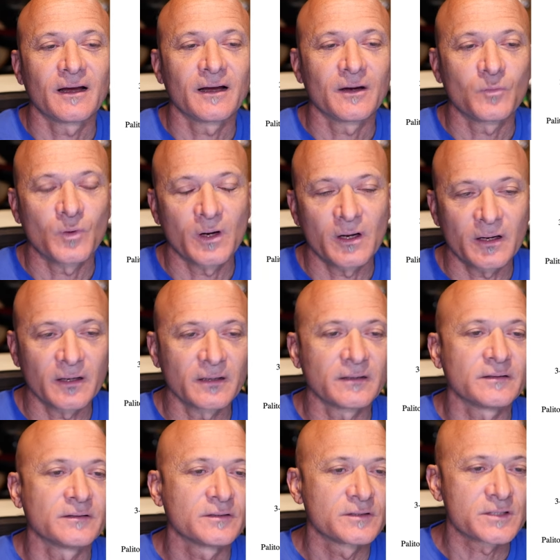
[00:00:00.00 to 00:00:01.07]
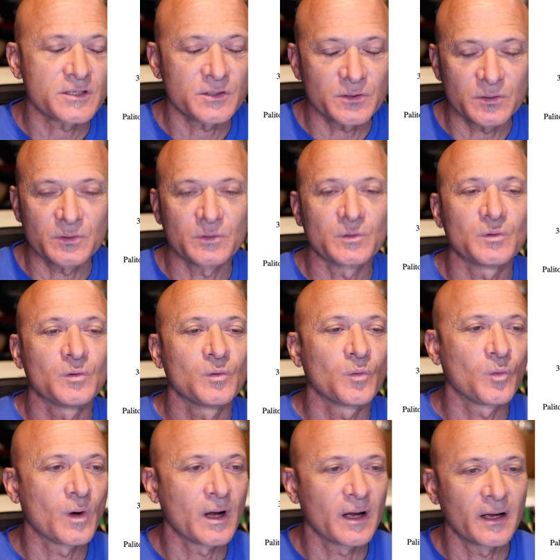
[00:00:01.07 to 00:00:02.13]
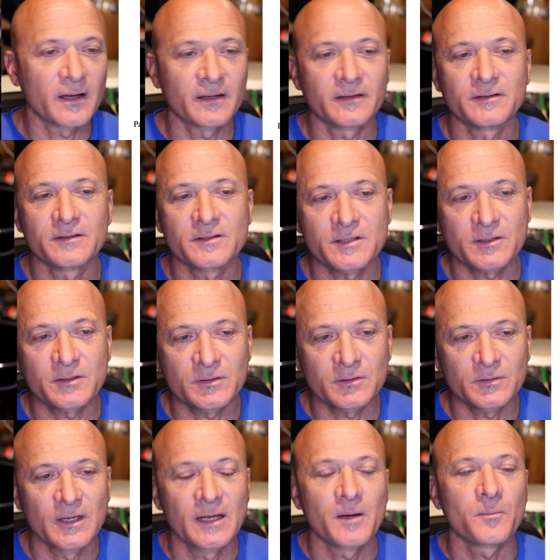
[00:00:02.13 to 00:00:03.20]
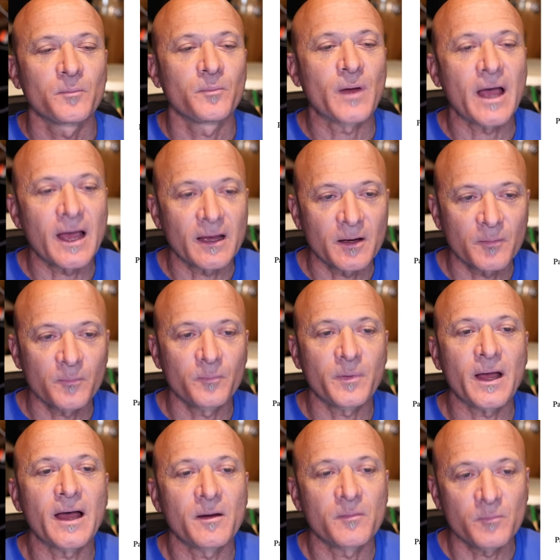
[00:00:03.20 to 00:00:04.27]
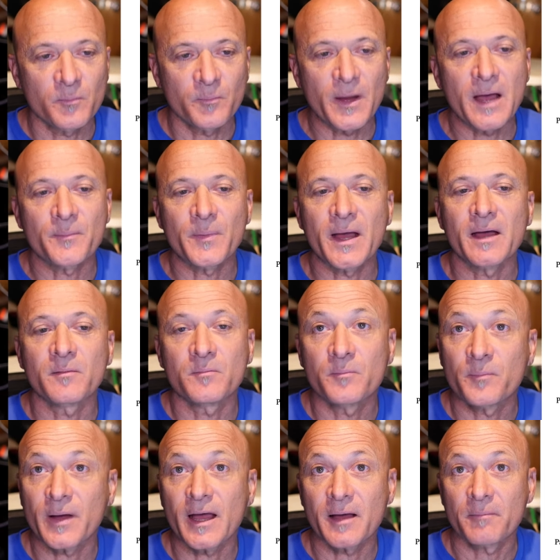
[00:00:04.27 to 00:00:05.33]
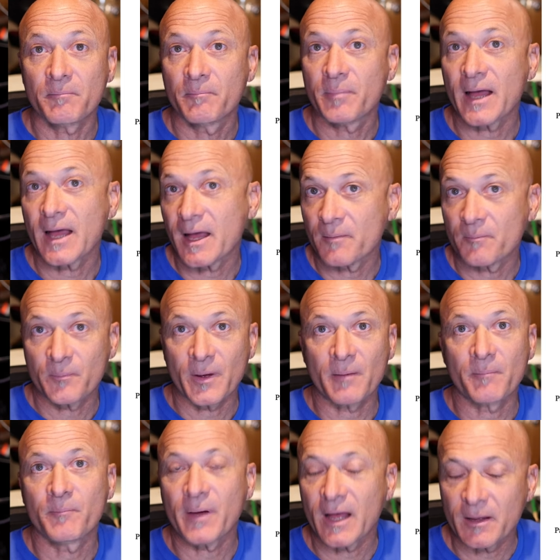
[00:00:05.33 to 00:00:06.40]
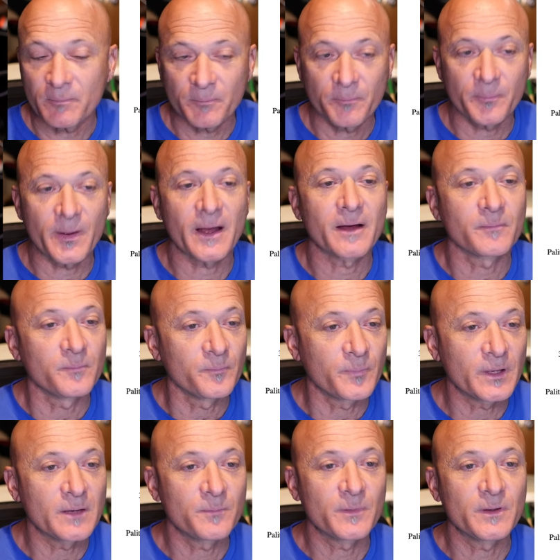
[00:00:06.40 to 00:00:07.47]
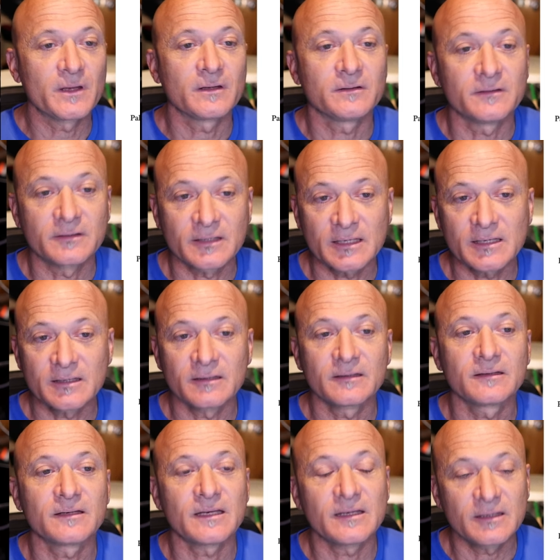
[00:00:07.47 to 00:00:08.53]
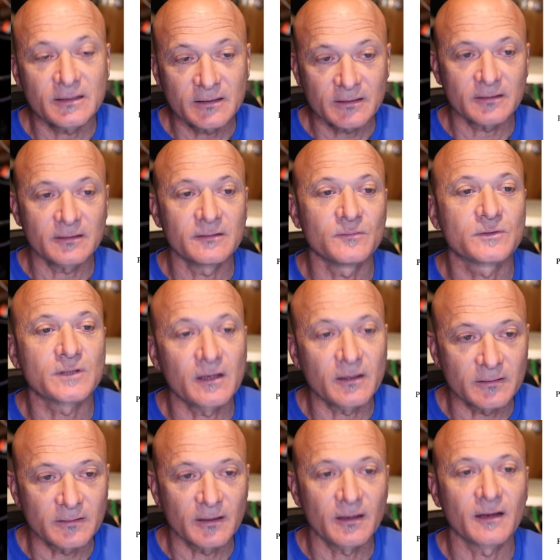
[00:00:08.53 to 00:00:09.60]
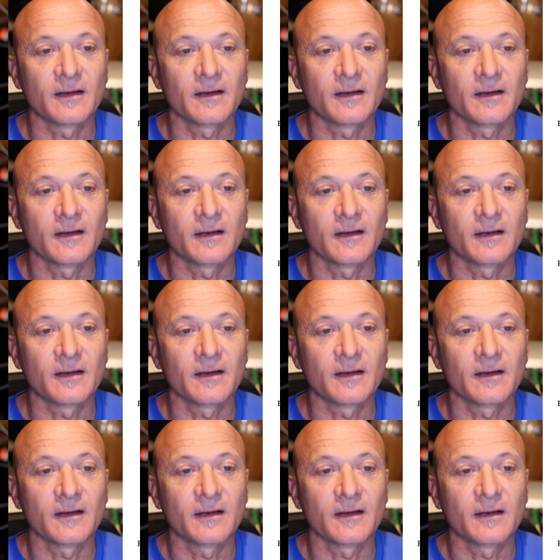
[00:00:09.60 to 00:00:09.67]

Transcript: uh, one two one two ba ba ba ba ba ba ba ba ba beep beep ging ging ging dun